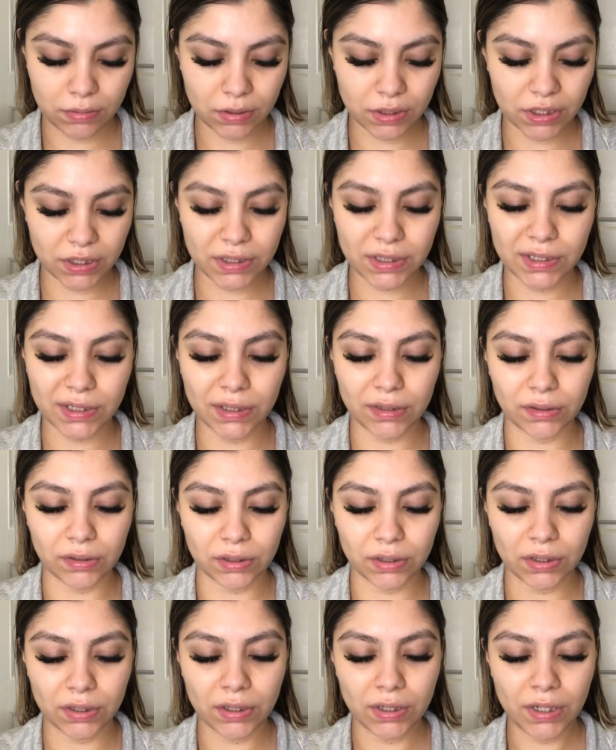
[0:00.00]

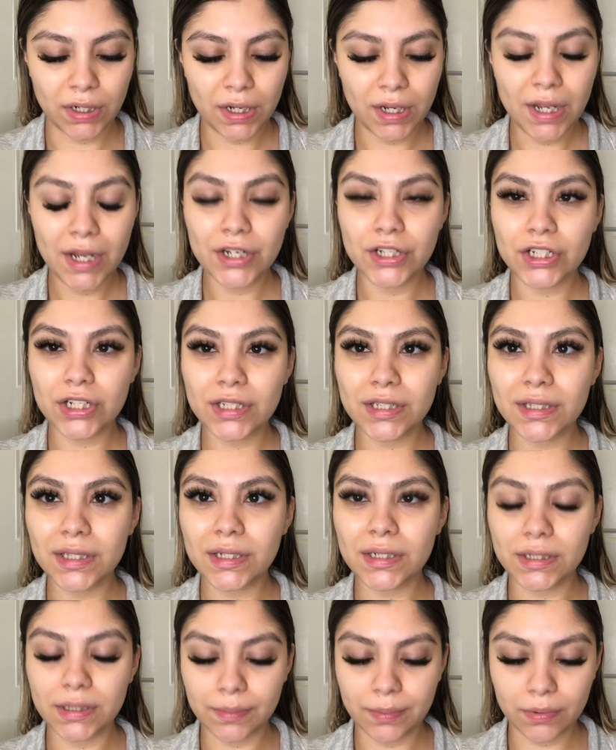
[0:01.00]
concealer, just the
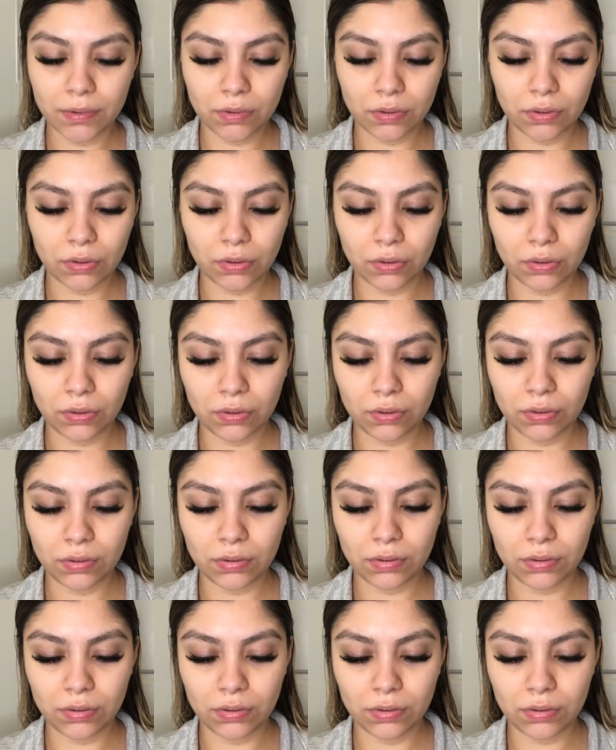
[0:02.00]
typical